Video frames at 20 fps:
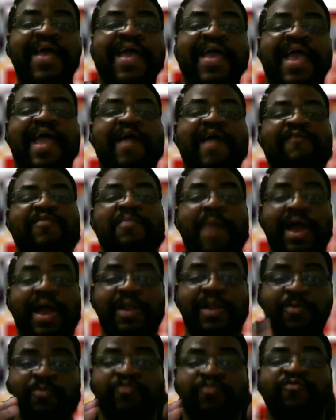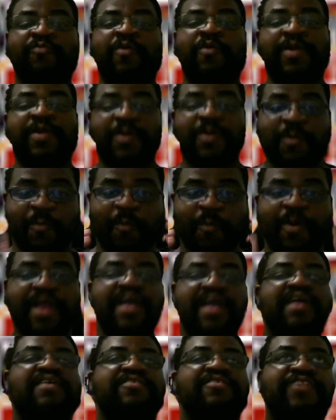Everybody was wondering
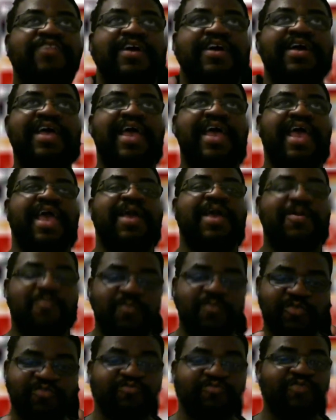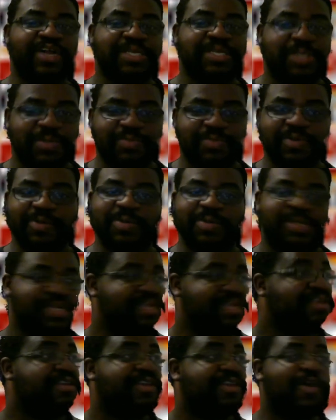where the heck was Retribution.
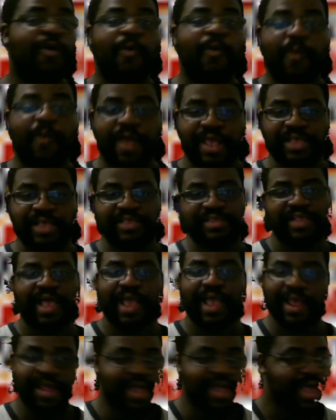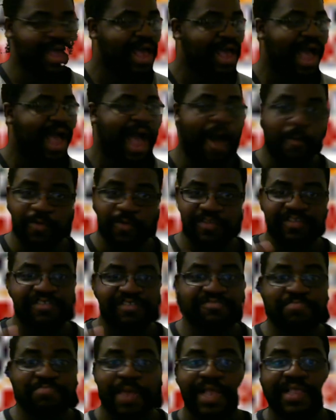Nowhere in sight. I was
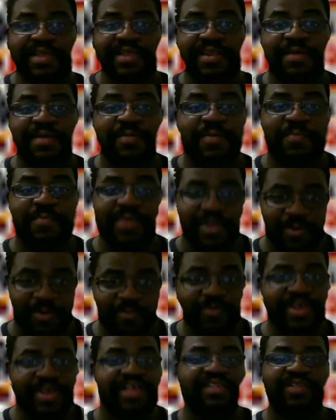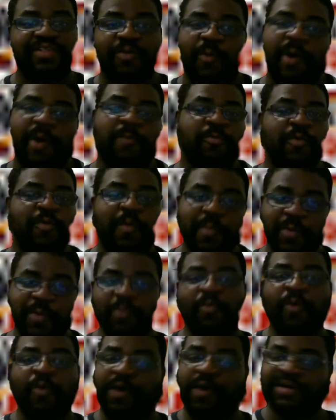expecting them to be the reason why Roman
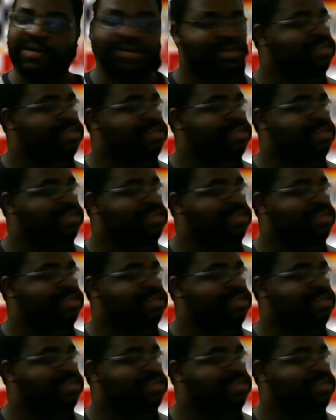won.